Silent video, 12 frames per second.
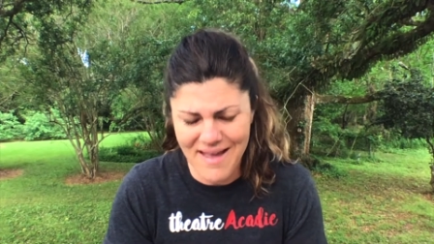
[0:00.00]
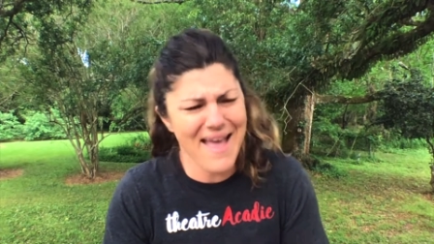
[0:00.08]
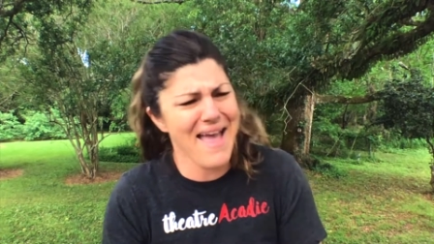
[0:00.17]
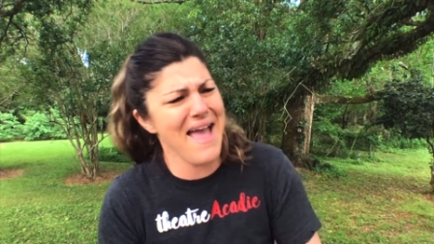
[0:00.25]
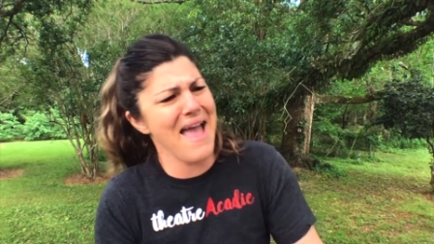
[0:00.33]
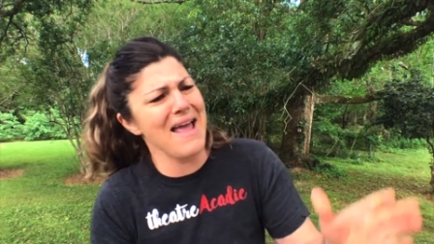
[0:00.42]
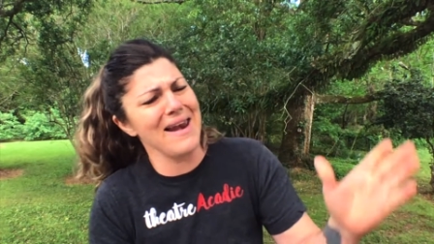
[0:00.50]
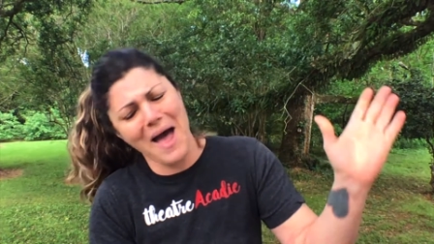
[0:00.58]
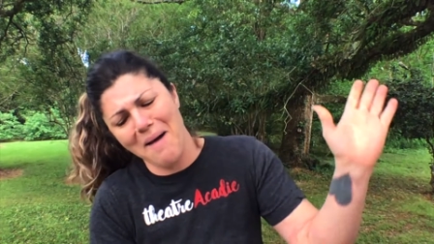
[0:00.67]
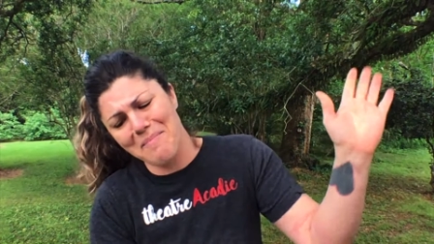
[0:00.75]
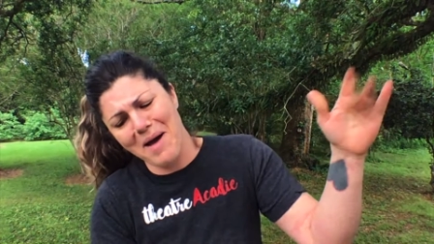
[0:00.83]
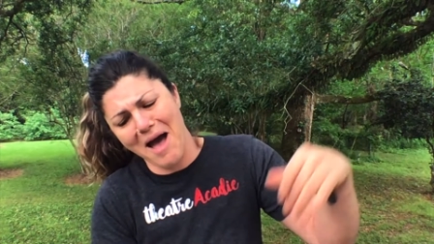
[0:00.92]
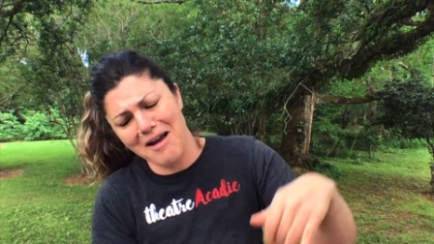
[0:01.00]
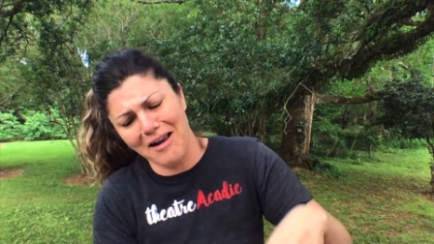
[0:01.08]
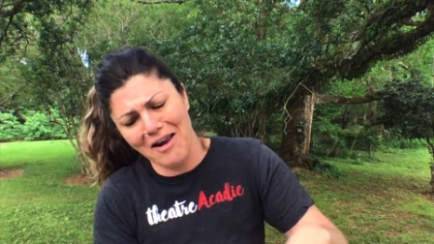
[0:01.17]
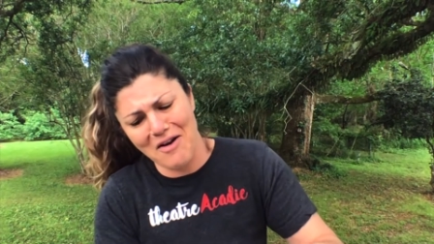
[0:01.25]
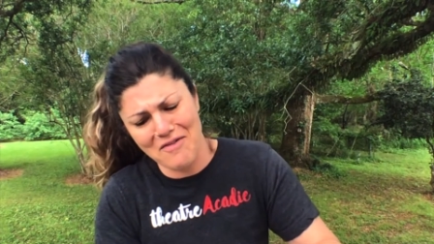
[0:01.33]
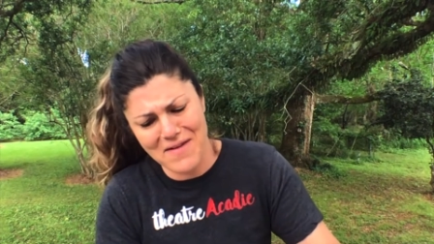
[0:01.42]
"Hey, là-bas,
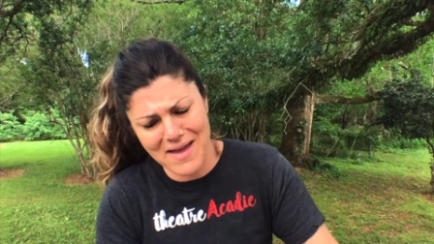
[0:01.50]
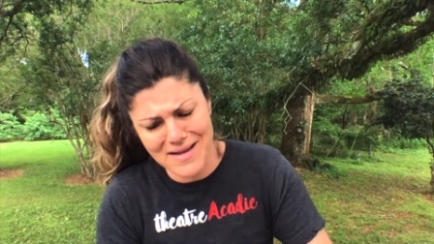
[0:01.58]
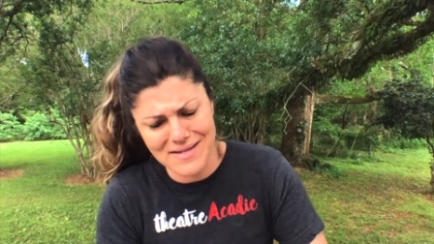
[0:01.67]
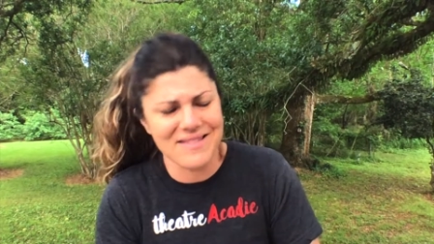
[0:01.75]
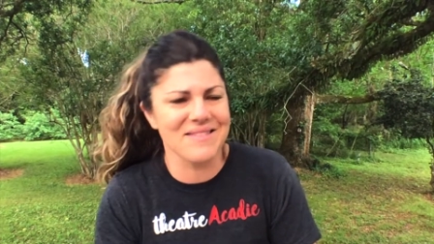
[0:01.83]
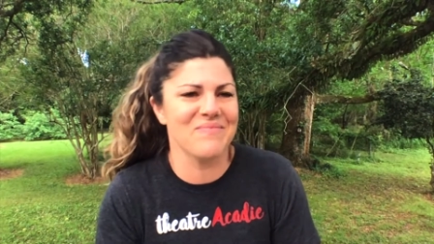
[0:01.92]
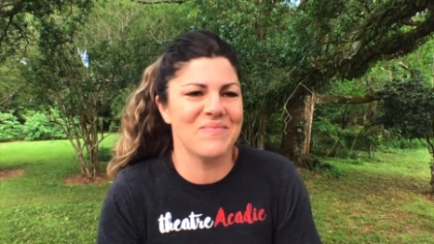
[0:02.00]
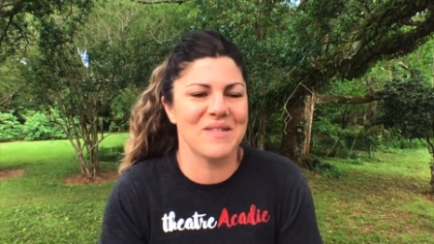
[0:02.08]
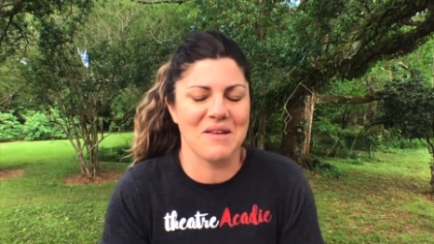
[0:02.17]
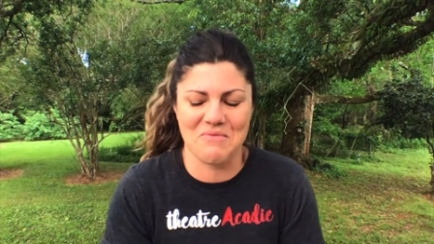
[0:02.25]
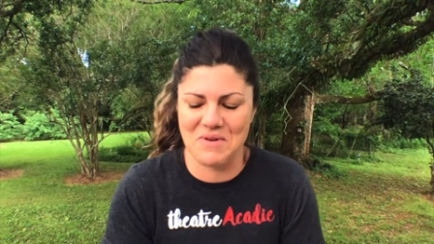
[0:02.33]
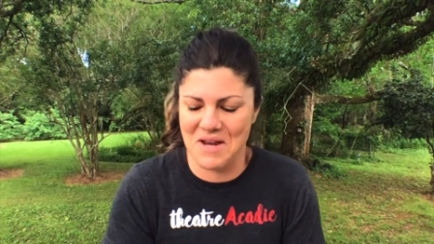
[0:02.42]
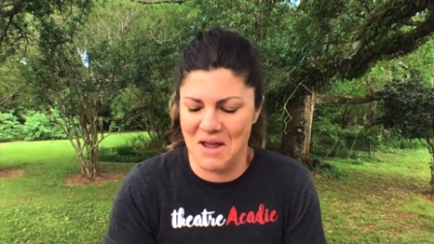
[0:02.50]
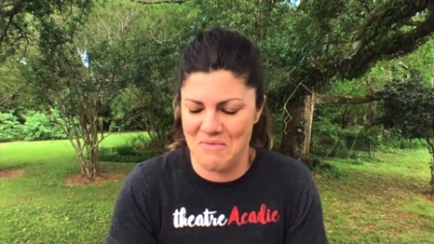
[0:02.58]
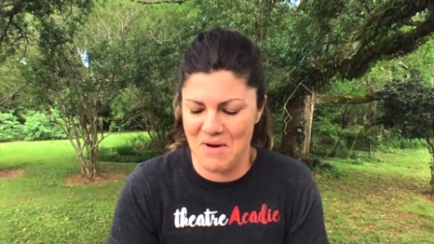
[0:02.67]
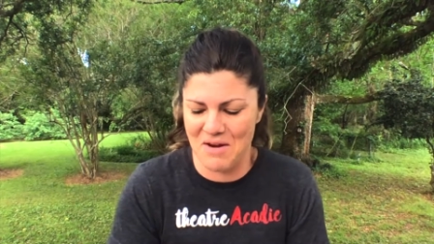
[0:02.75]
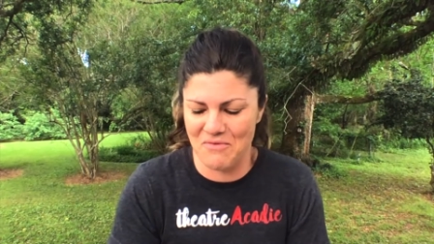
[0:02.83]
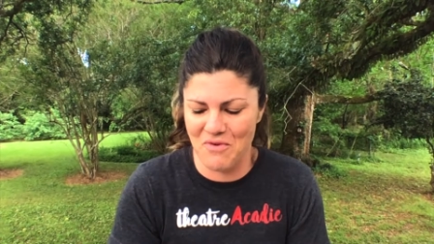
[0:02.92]
Clovis," said Renee
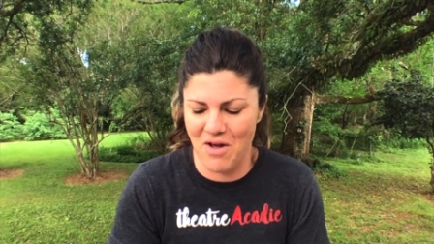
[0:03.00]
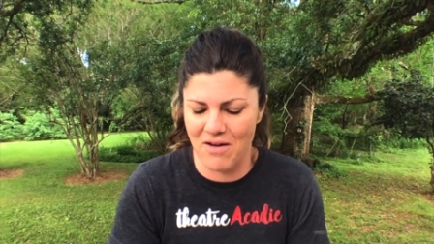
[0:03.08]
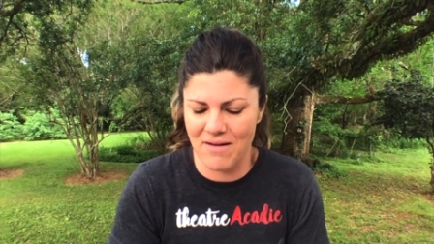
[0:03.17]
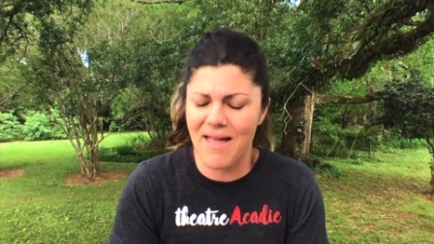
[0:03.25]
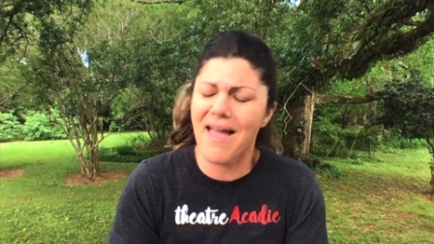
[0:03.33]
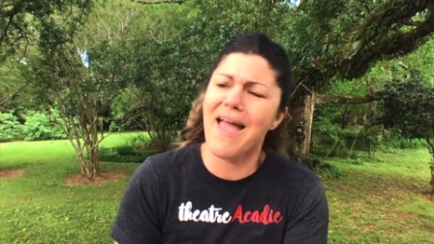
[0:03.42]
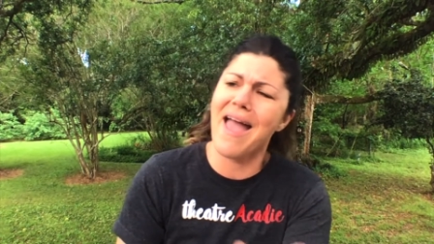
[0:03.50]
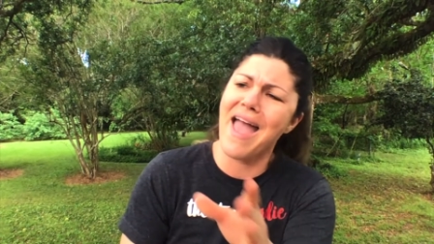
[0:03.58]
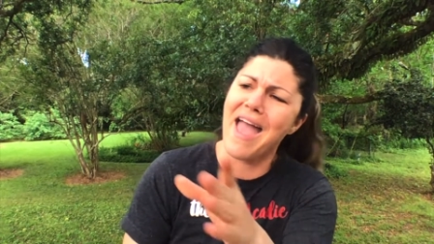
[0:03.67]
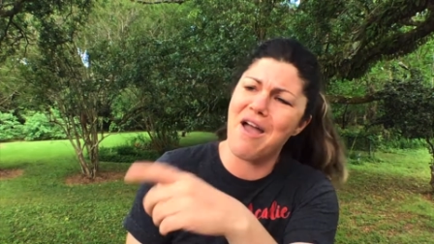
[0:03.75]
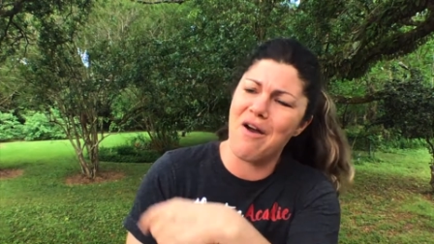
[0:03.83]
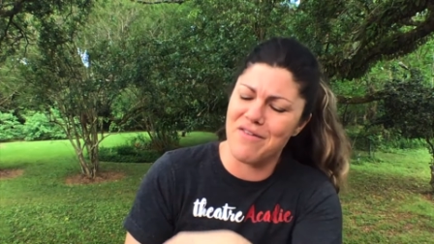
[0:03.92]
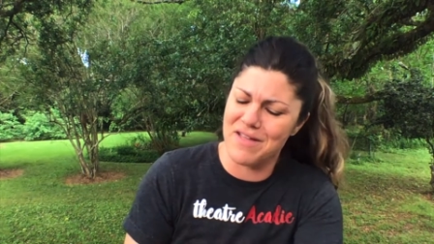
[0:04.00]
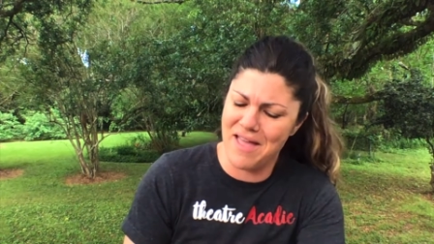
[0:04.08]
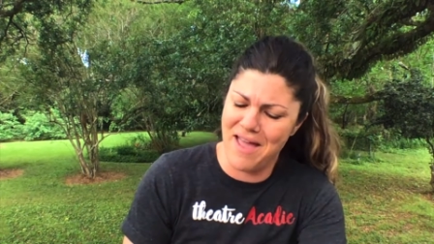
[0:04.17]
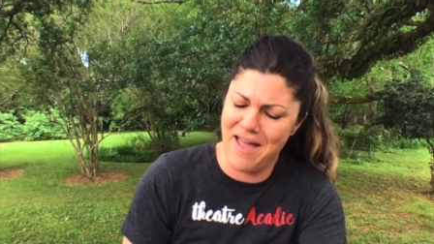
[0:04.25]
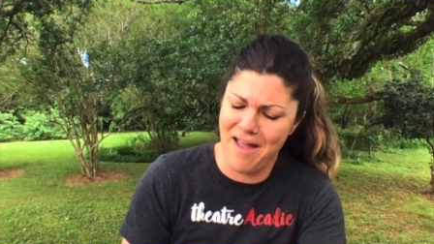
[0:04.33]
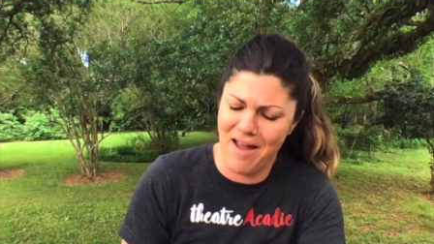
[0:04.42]
Rain Frog. "Hey, over
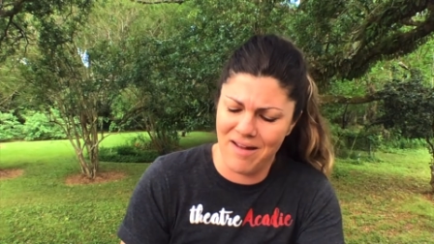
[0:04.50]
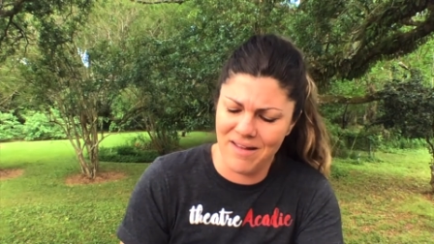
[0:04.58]
there."